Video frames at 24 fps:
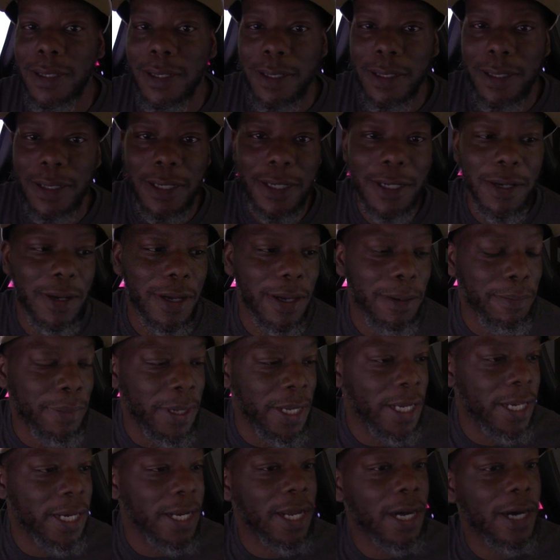you know
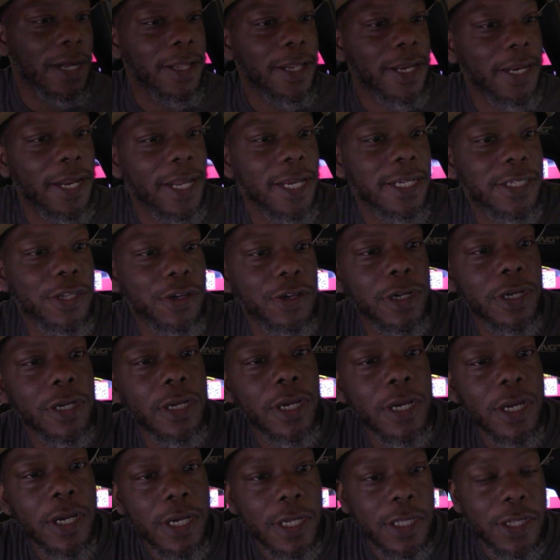Embiid and all that. That's their
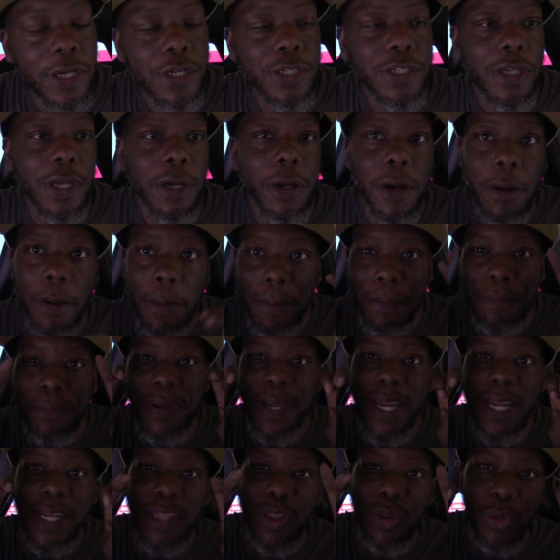that's their
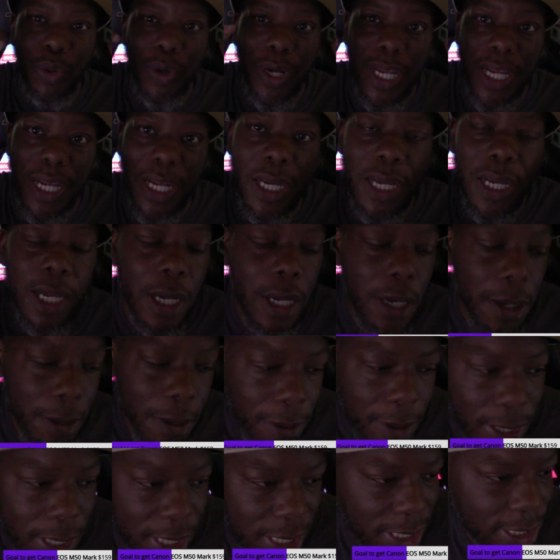big three.
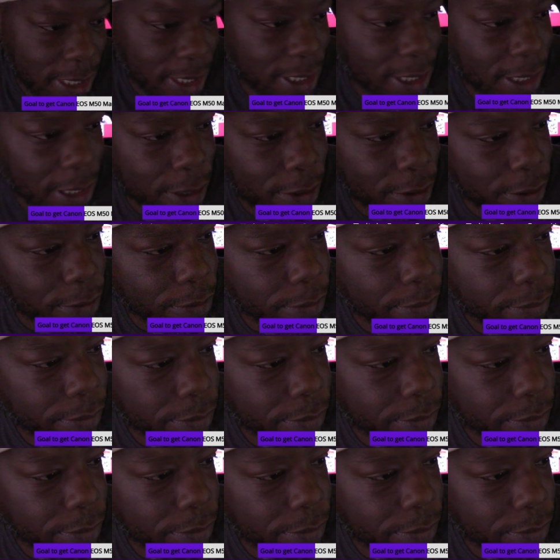Okay, so